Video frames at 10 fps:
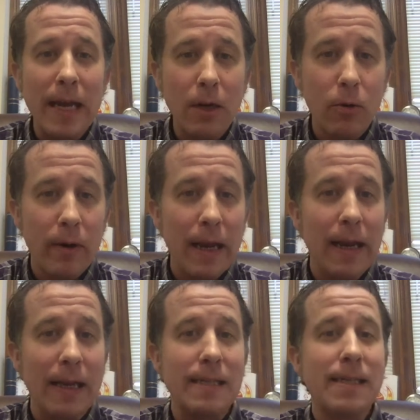inquiry
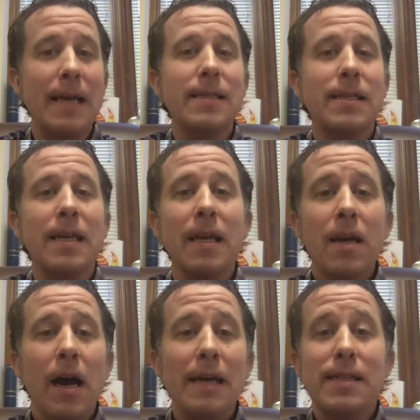and
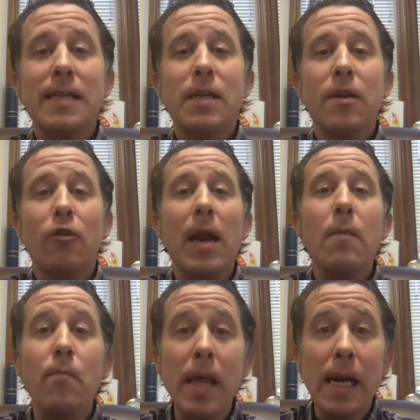assessing the
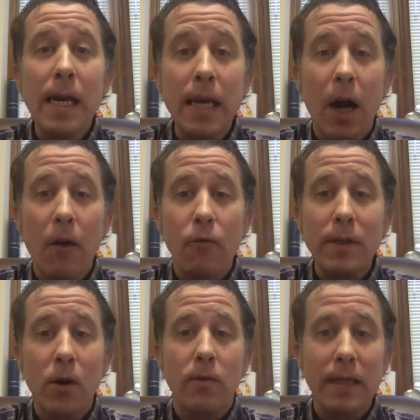credibility of
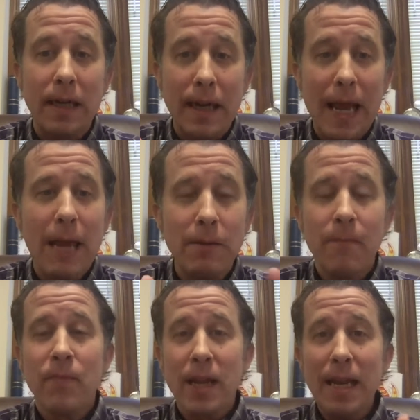resulting claims,
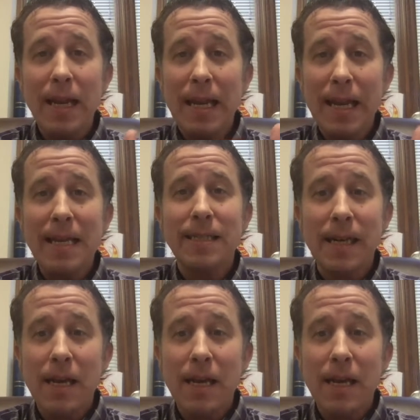it is an